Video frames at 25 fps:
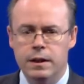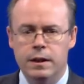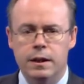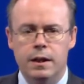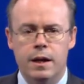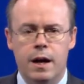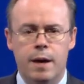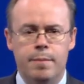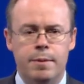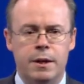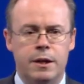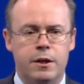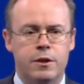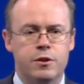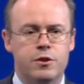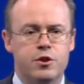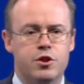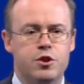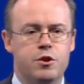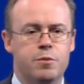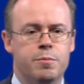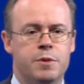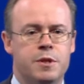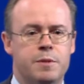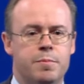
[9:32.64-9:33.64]
How about
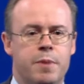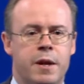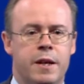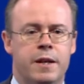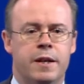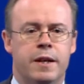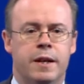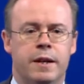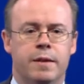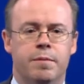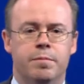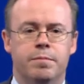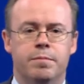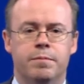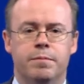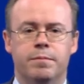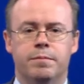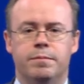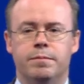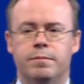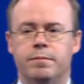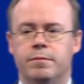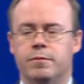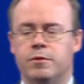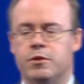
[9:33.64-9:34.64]
consumer spending?
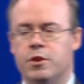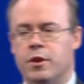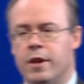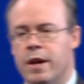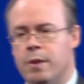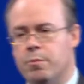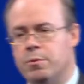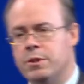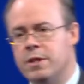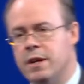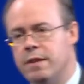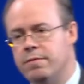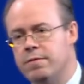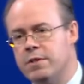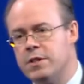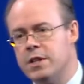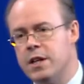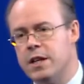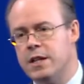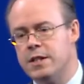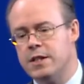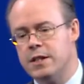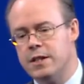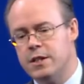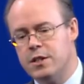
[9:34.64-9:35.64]
So that was
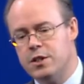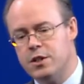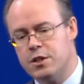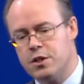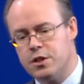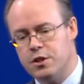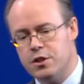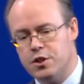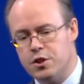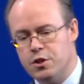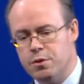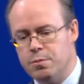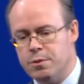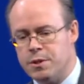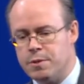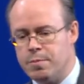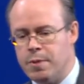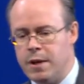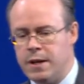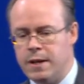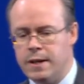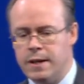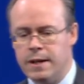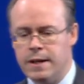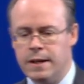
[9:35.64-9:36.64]
advertising, this is consumer
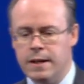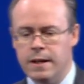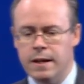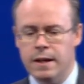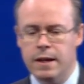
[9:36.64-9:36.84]
spending.